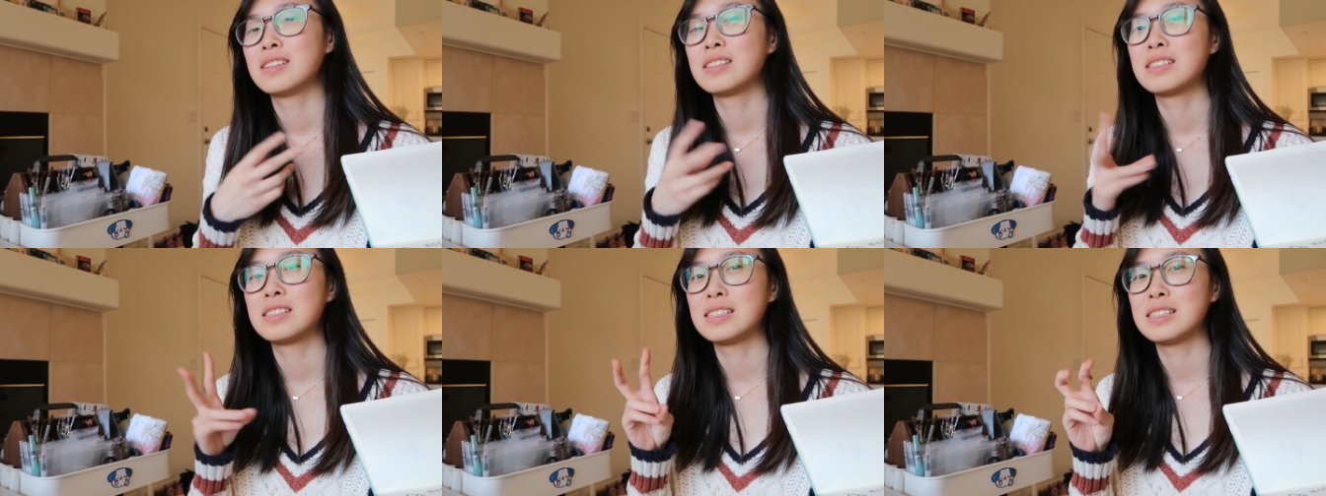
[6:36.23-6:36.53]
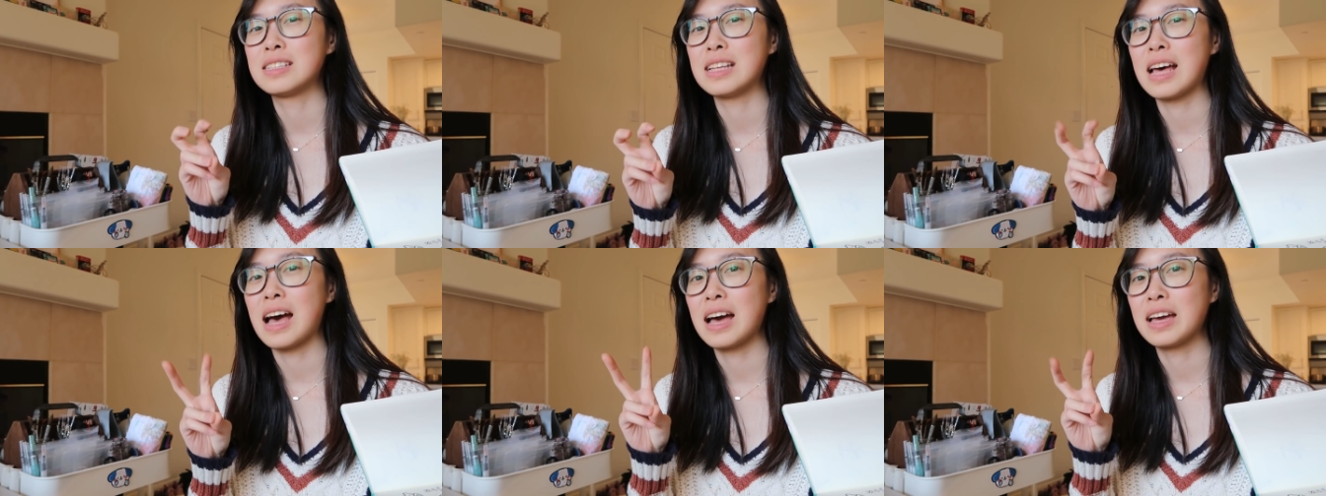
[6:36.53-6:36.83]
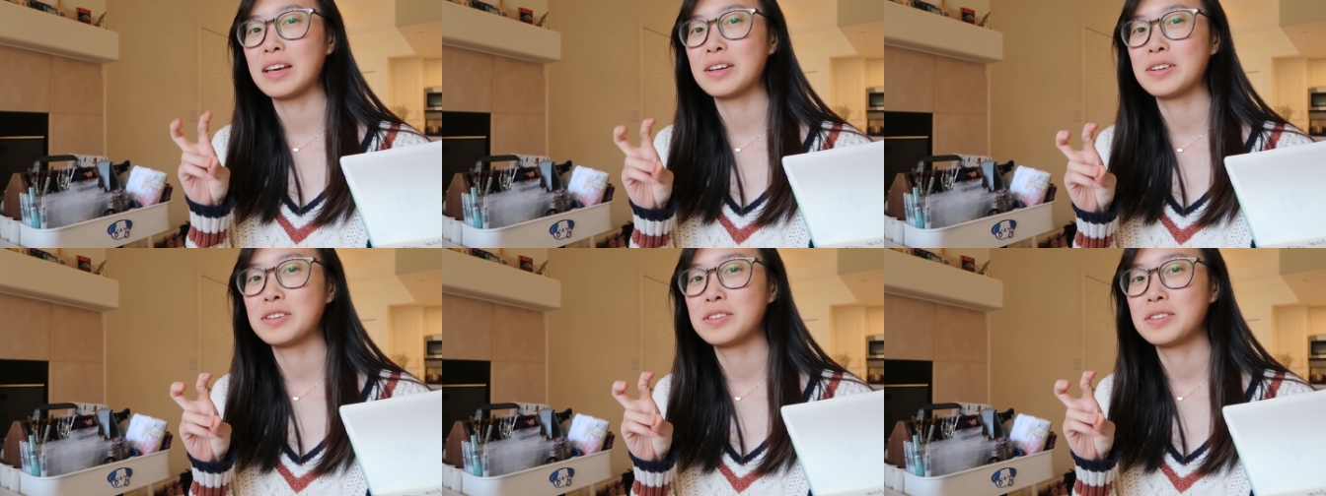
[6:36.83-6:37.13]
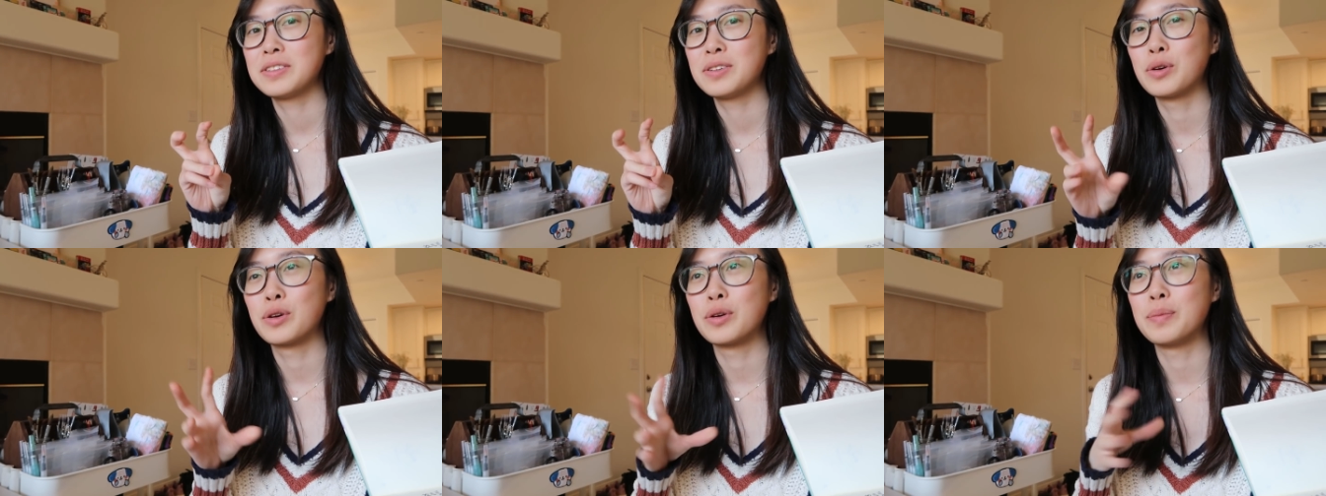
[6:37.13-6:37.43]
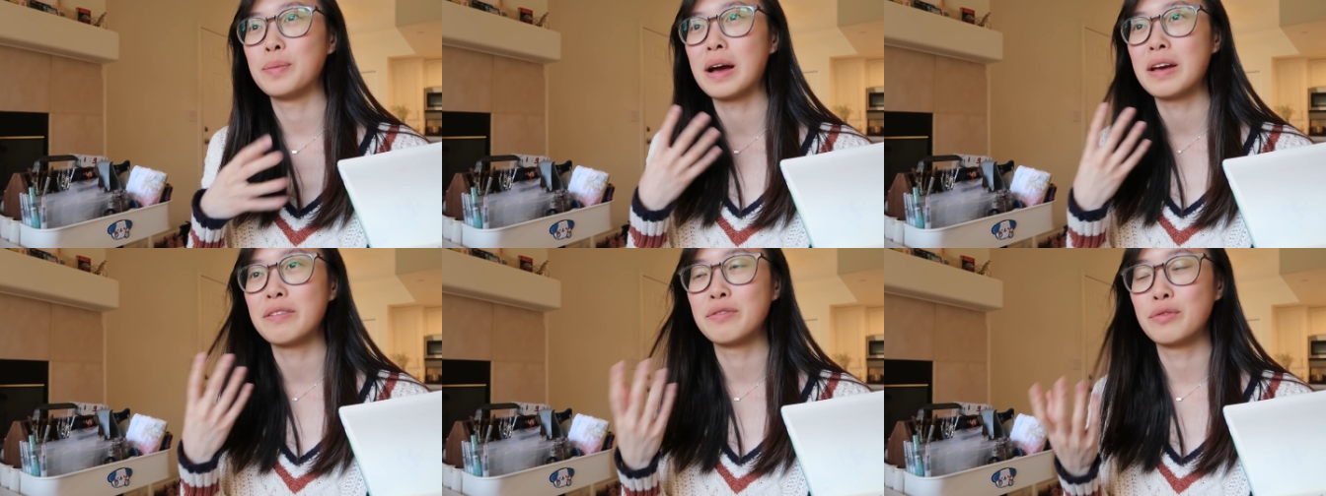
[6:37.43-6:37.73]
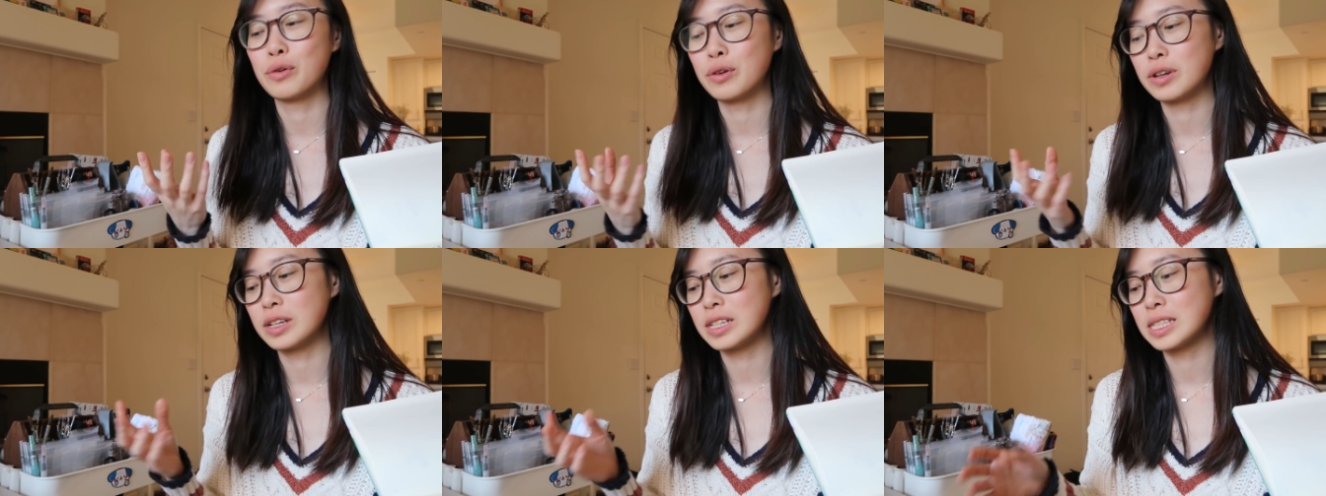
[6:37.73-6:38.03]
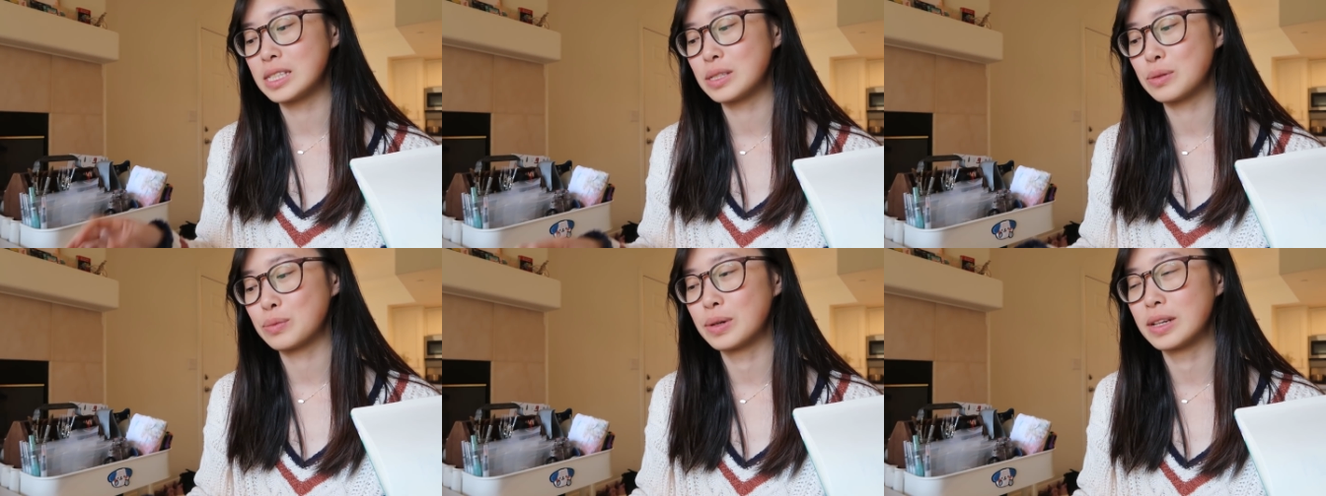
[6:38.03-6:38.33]
style or my
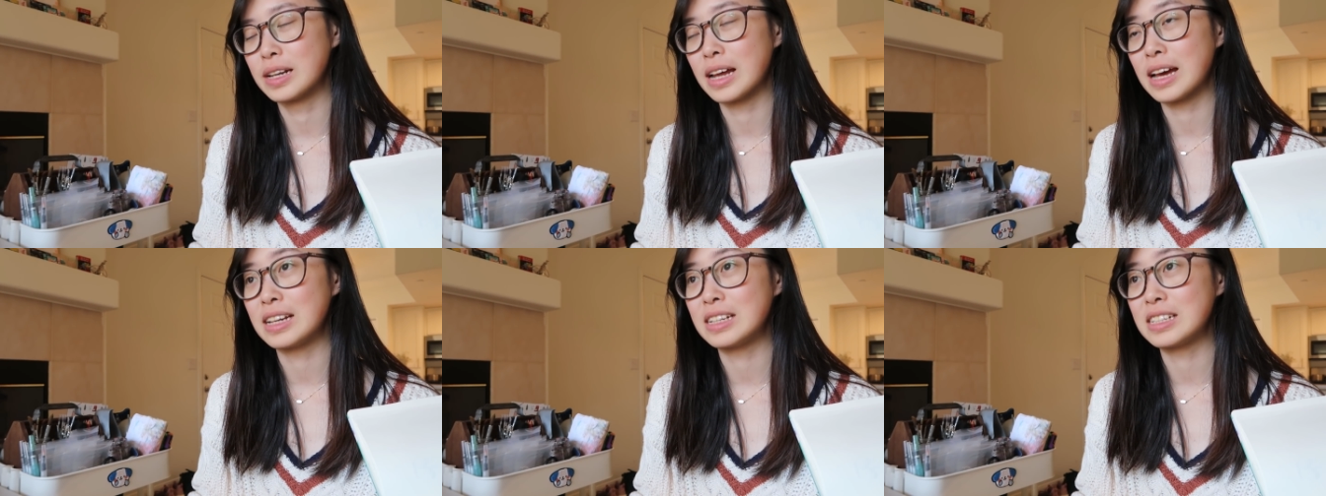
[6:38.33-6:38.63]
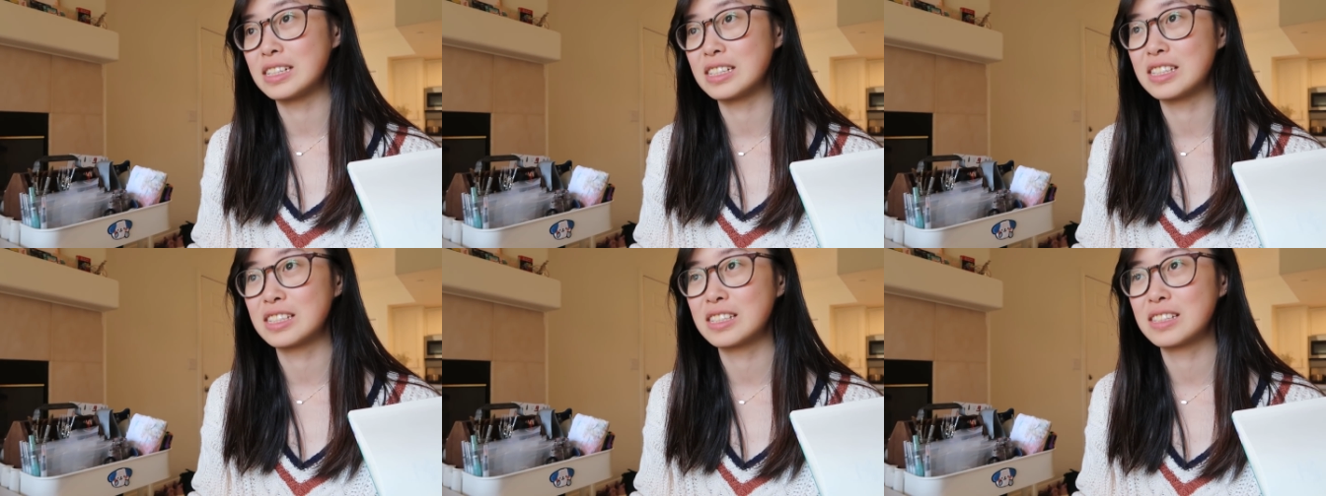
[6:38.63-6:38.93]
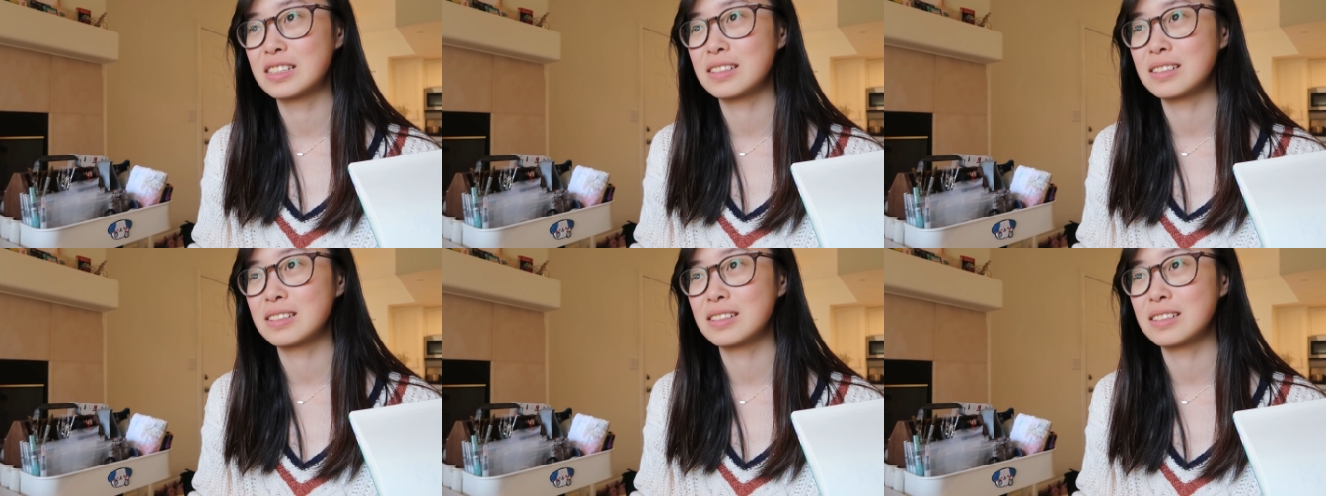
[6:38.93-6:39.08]
voice when I just